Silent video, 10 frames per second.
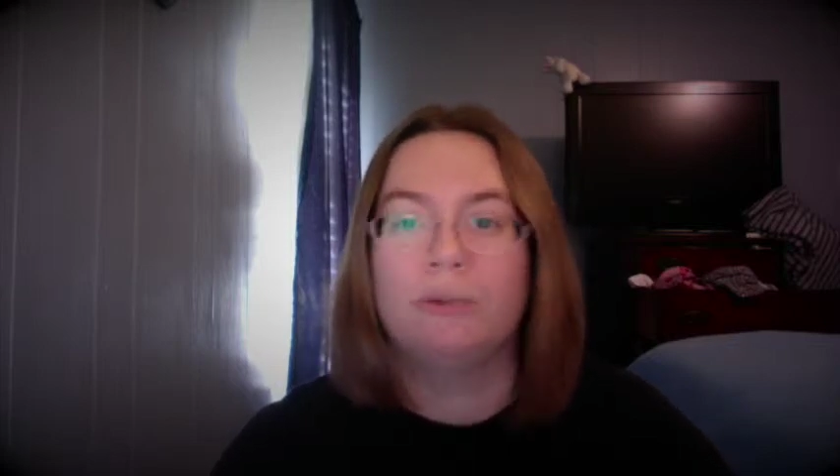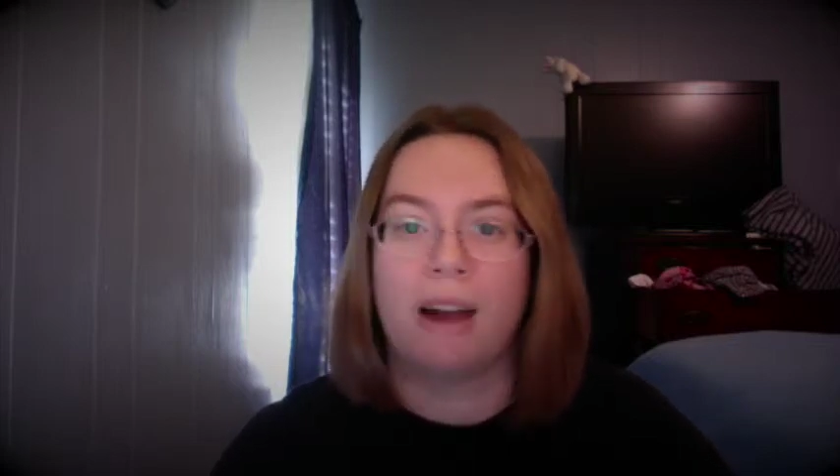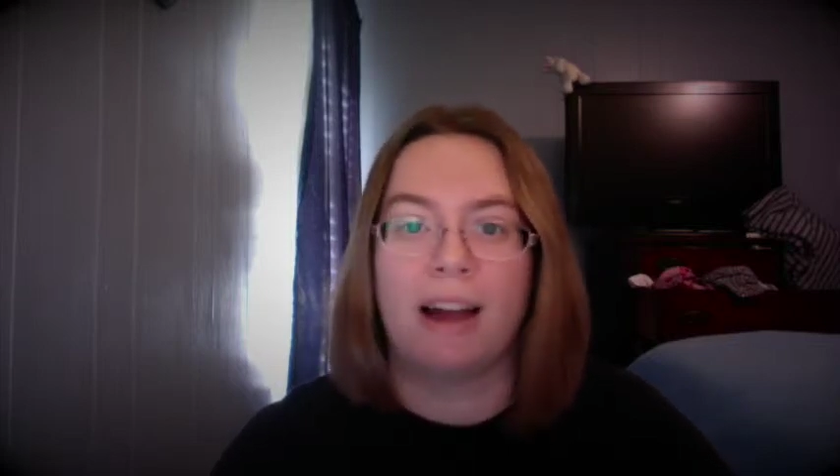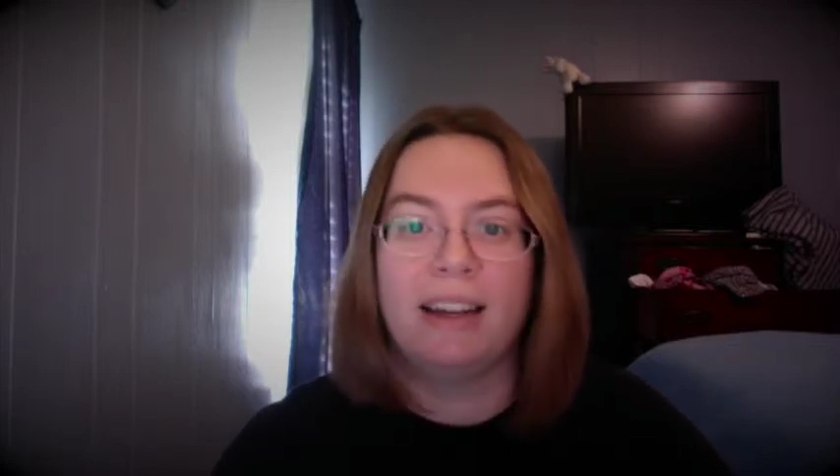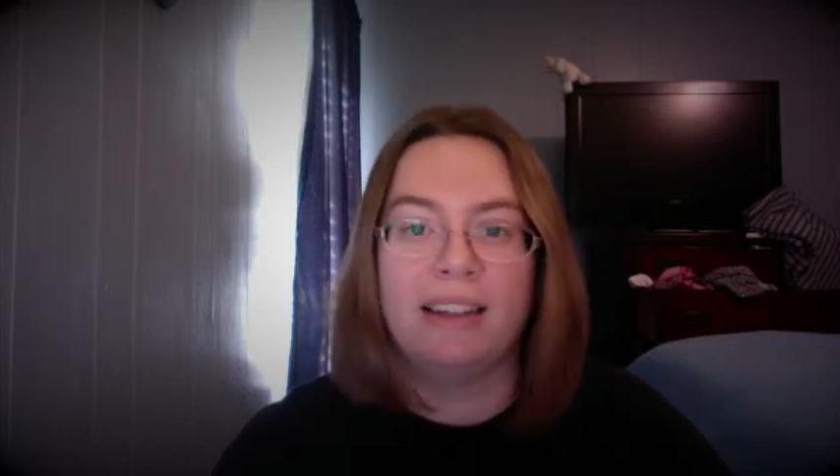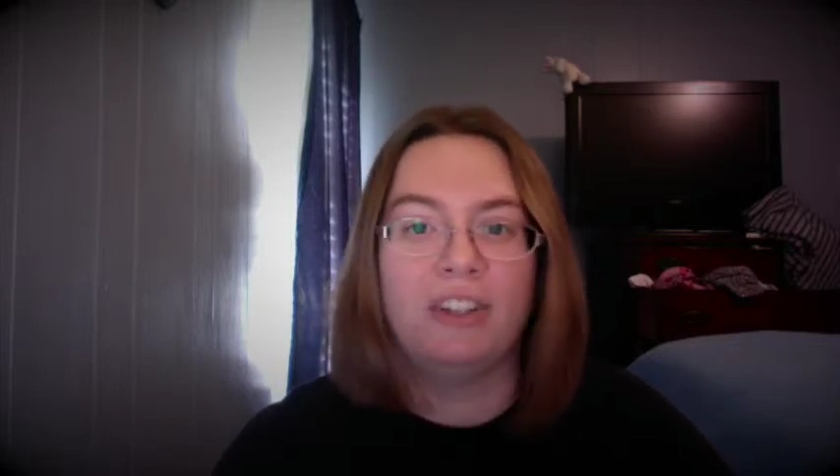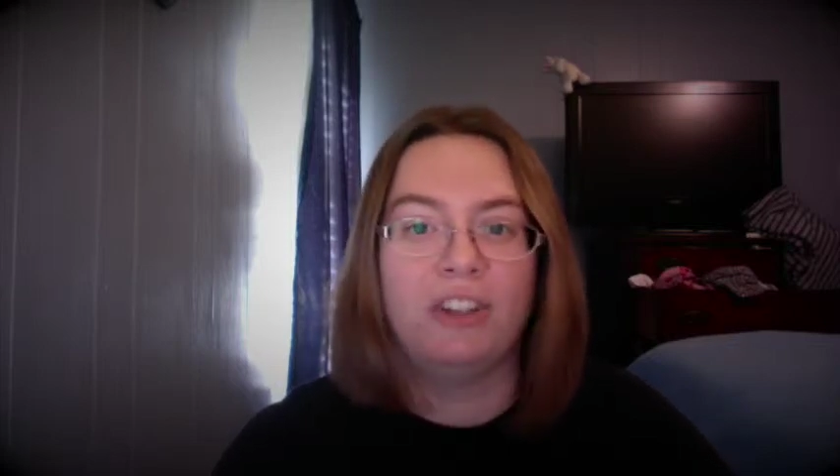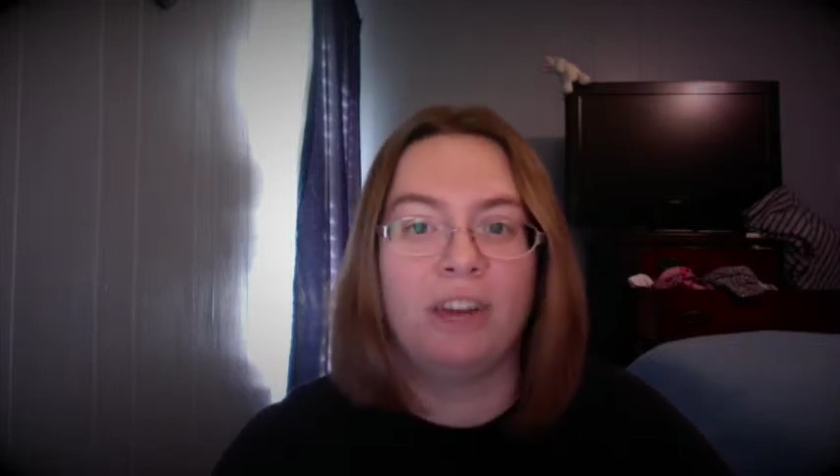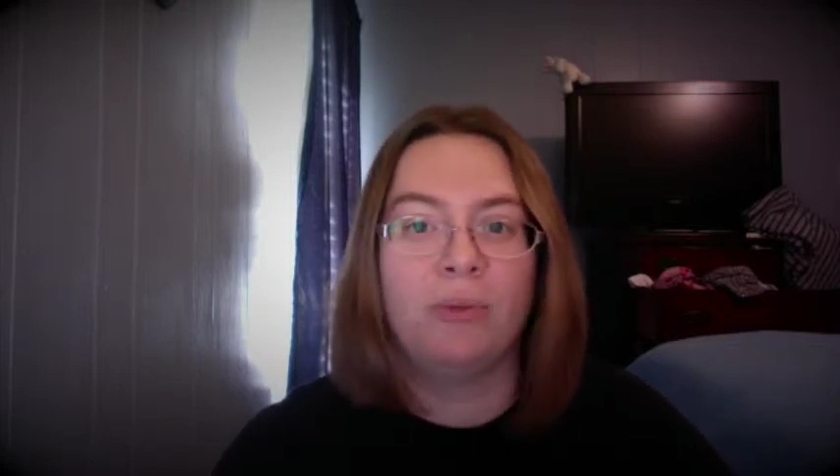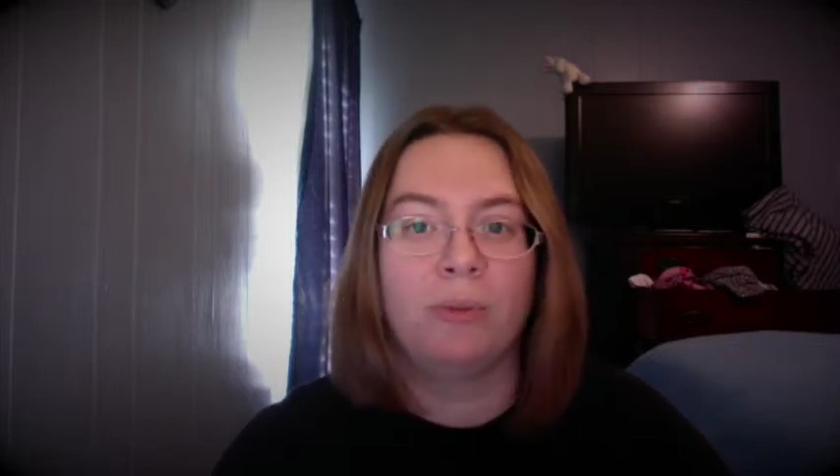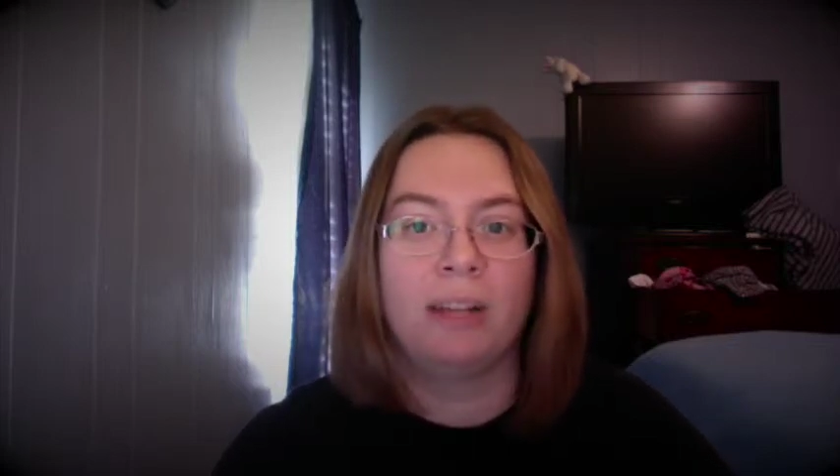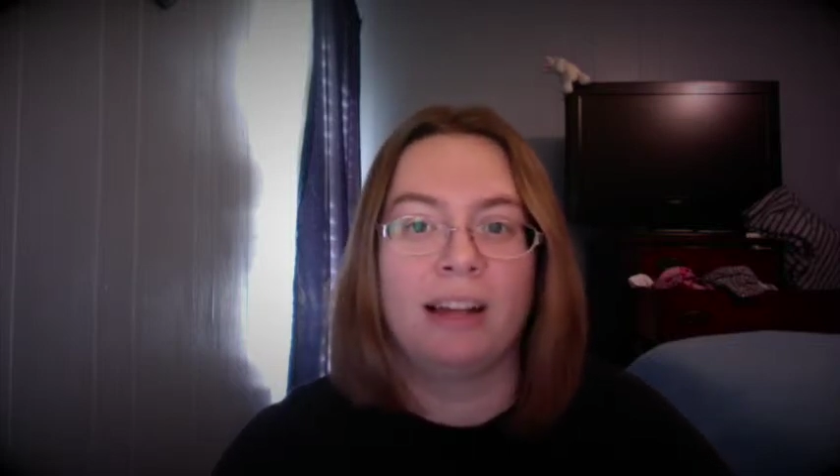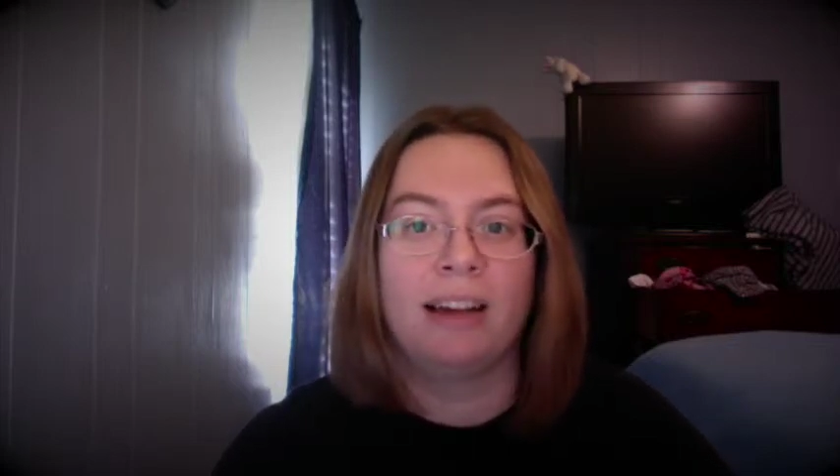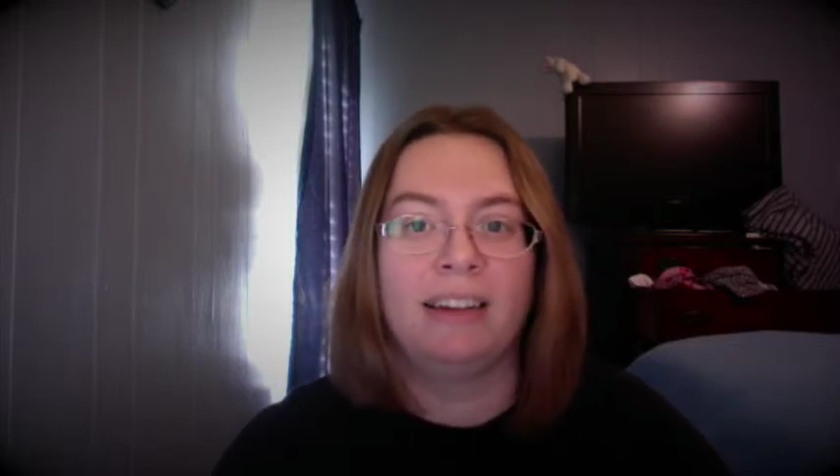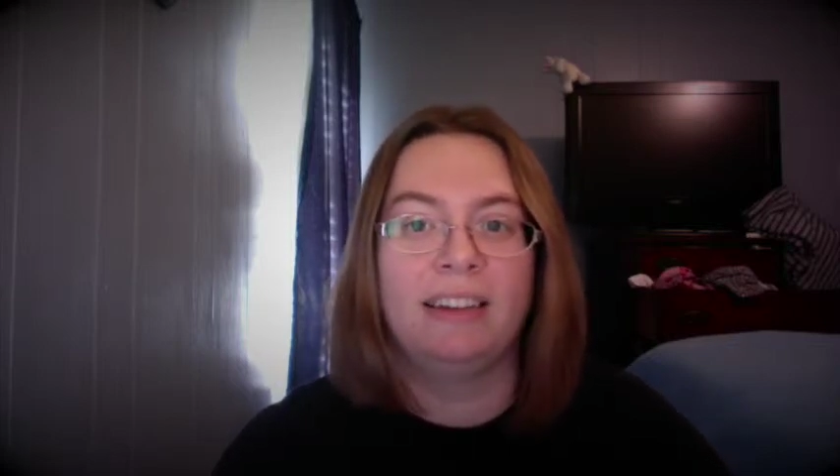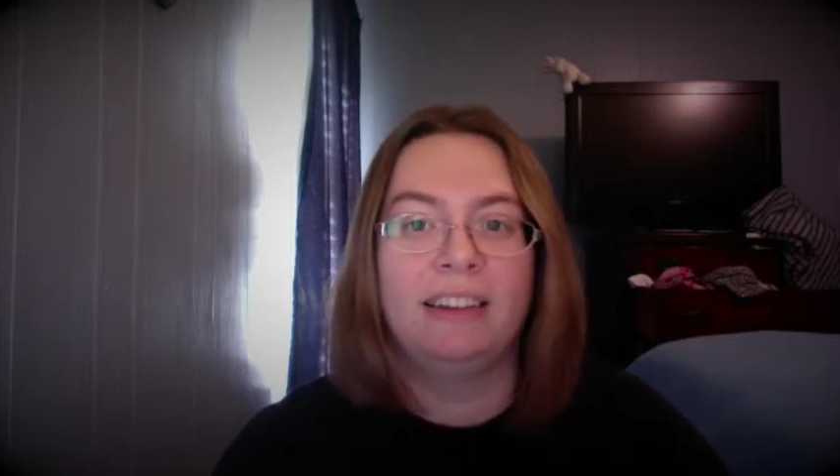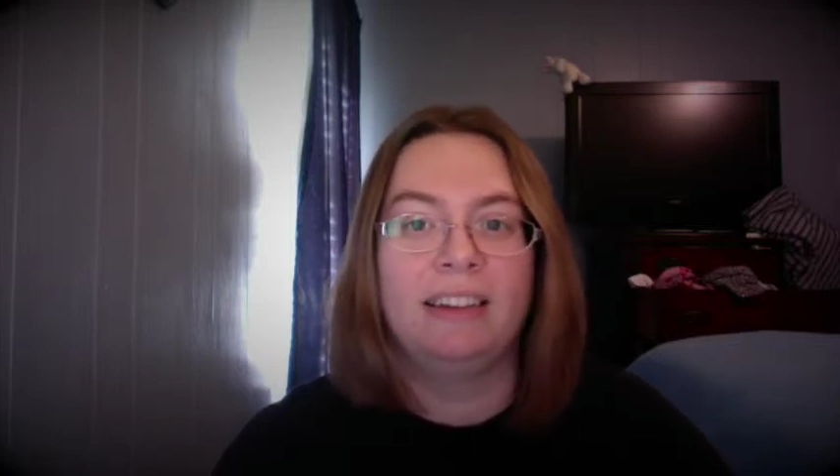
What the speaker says: ride, the shade replied,